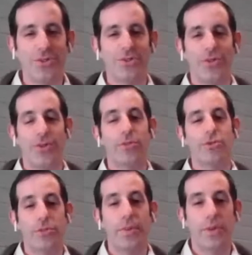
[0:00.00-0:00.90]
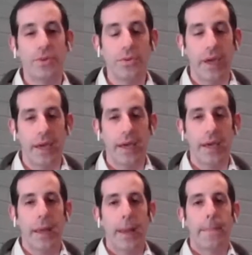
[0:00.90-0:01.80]
do or should be doing
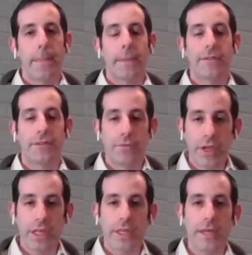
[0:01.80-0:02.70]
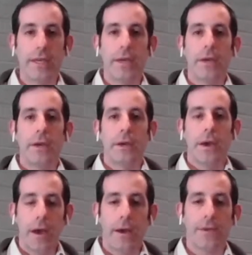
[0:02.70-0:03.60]
to really
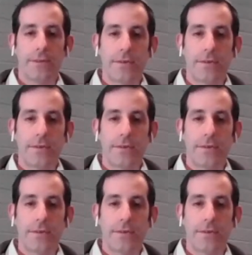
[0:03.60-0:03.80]
uh,